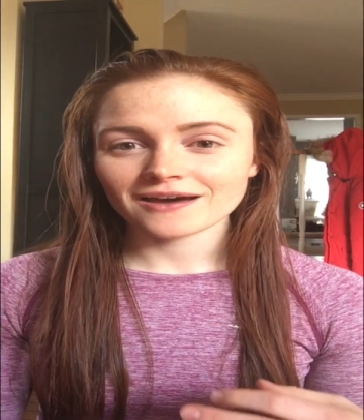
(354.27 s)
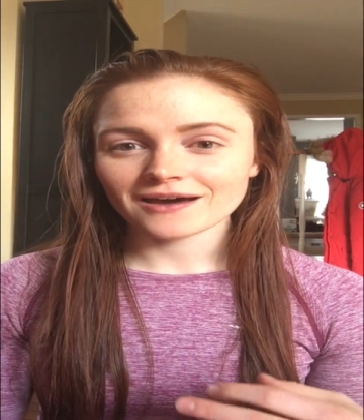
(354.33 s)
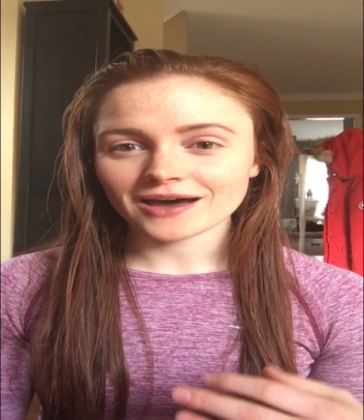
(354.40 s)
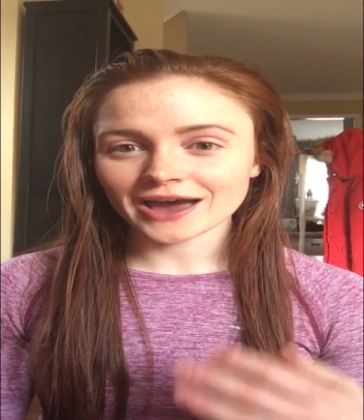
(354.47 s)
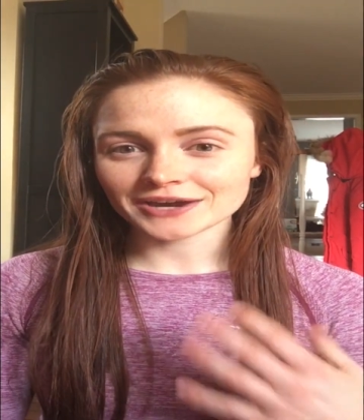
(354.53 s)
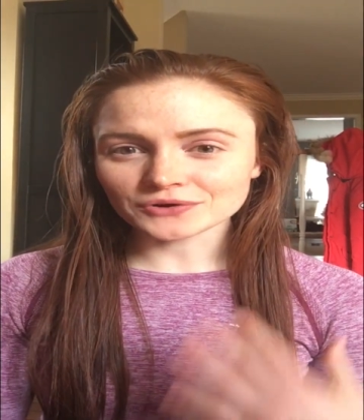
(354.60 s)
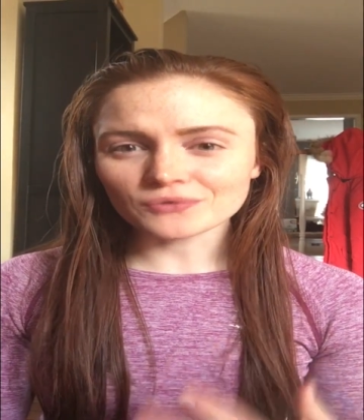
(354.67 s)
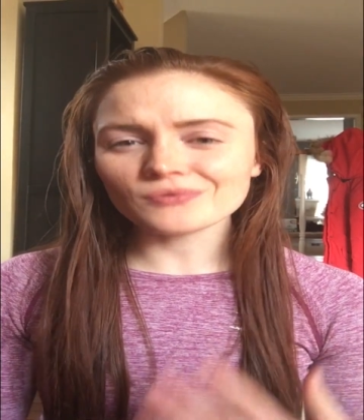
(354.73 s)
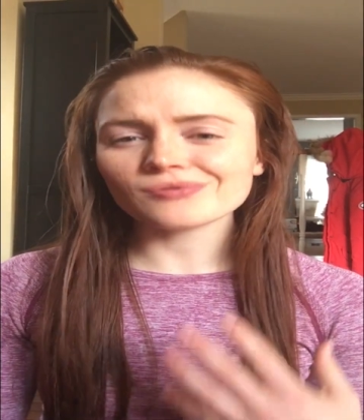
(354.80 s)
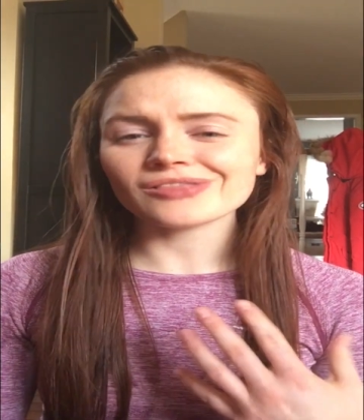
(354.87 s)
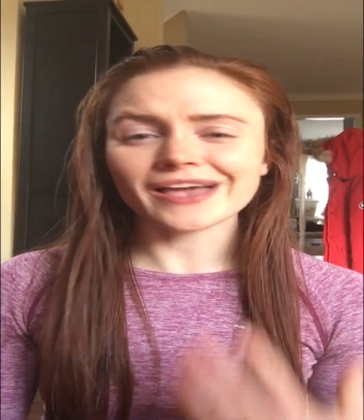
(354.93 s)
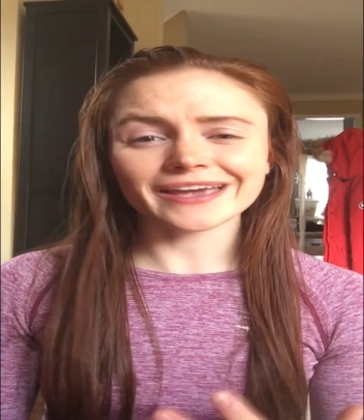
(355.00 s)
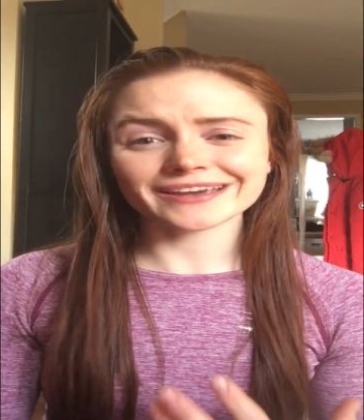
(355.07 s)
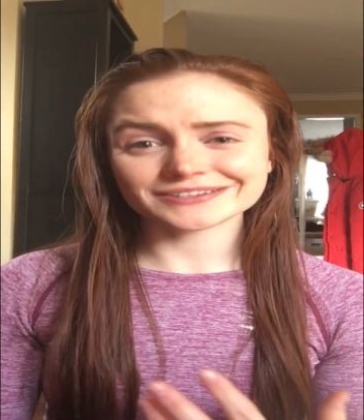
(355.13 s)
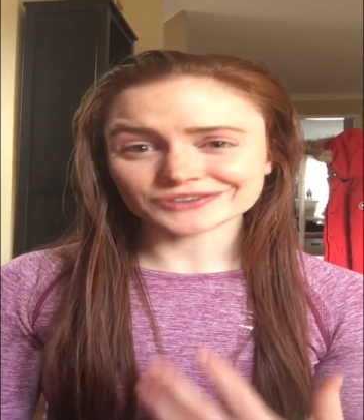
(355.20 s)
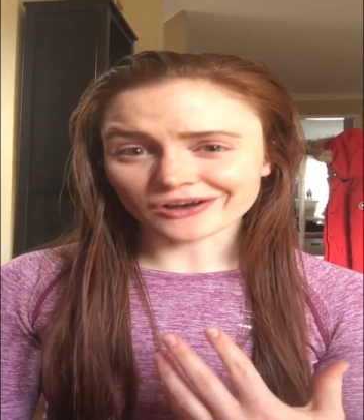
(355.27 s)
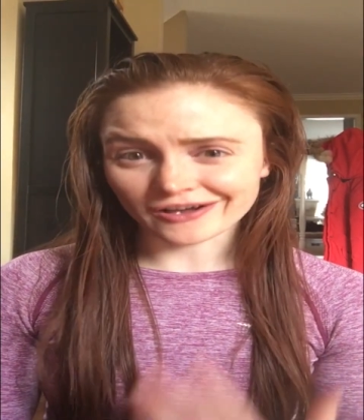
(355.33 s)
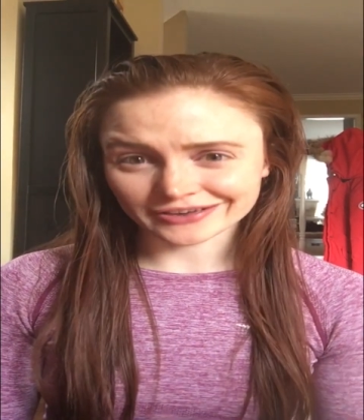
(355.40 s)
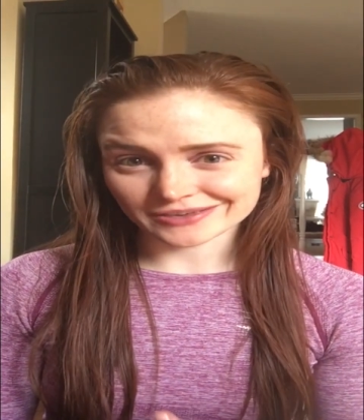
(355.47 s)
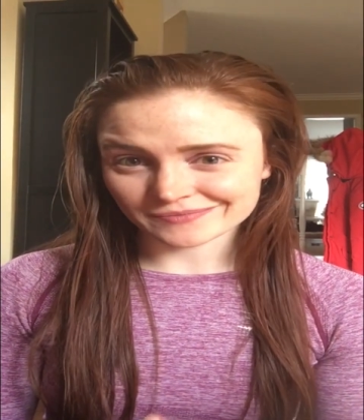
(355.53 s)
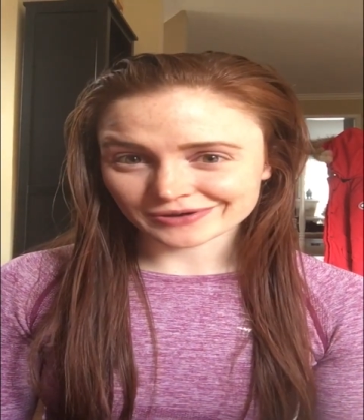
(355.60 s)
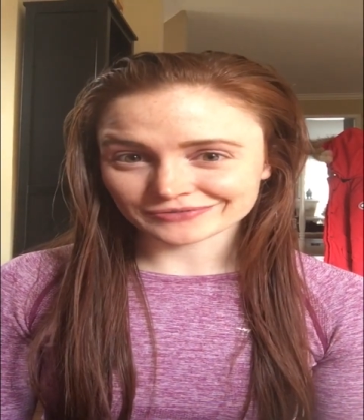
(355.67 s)
I don't like
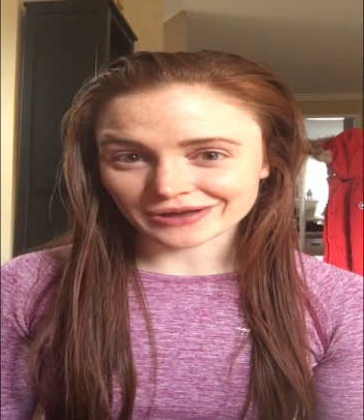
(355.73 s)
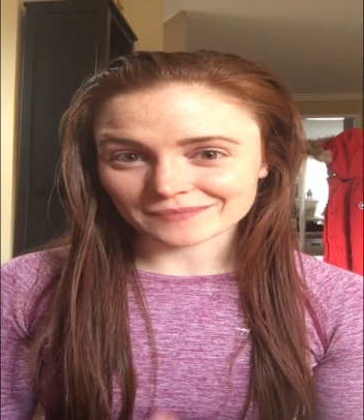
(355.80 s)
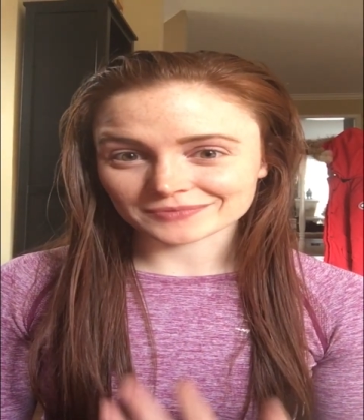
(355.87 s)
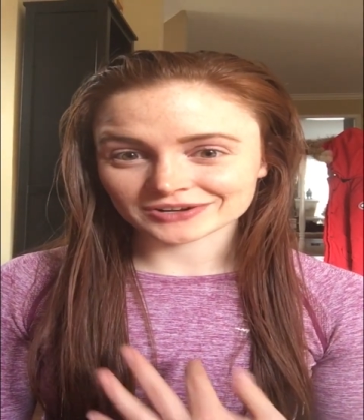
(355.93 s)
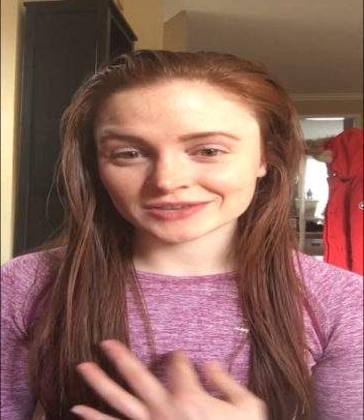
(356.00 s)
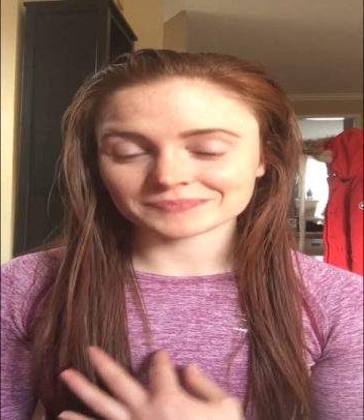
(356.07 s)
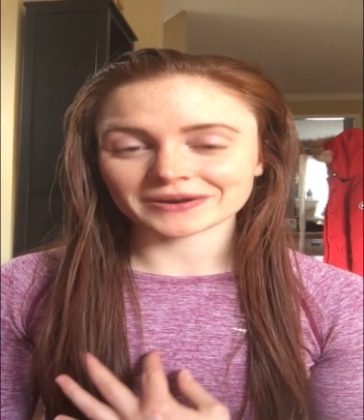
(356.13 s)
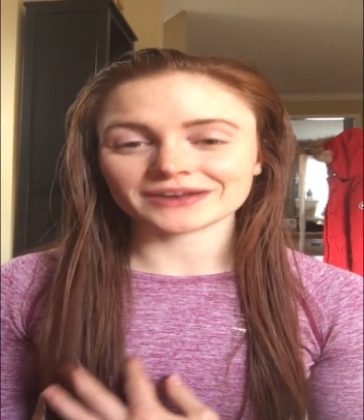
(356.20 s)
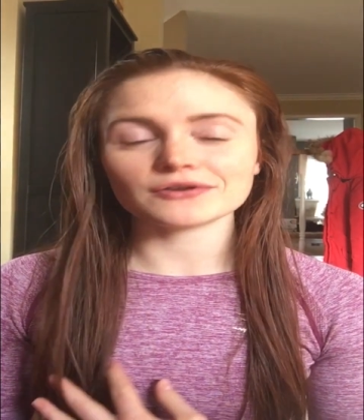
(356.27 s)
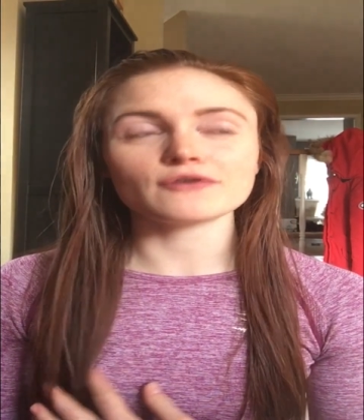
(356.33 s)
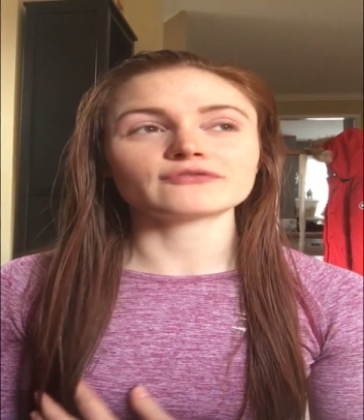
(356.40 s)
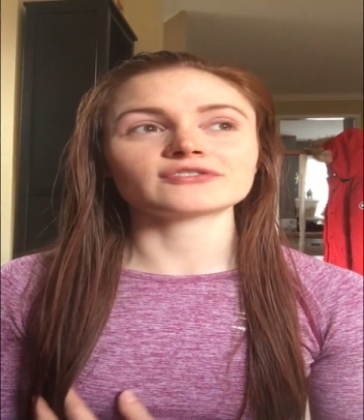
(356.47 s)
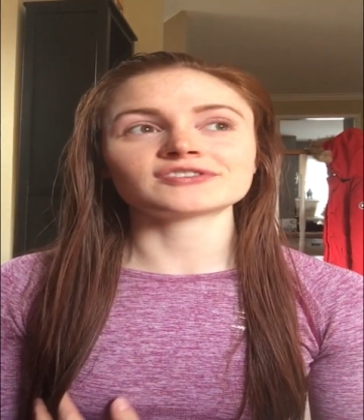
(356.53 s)
talking about numbers, but I know for